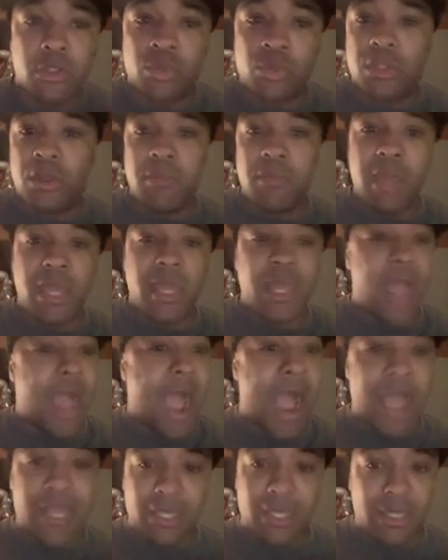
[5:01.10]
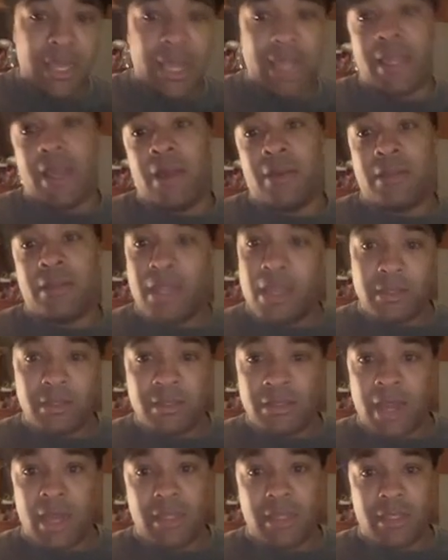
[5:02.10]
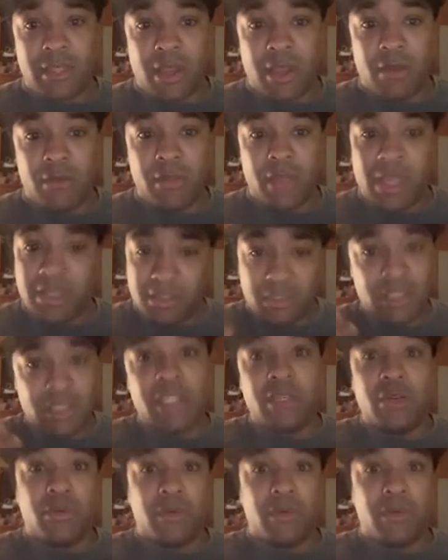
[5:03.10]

to me, I did not count that as a knockdown, as a legal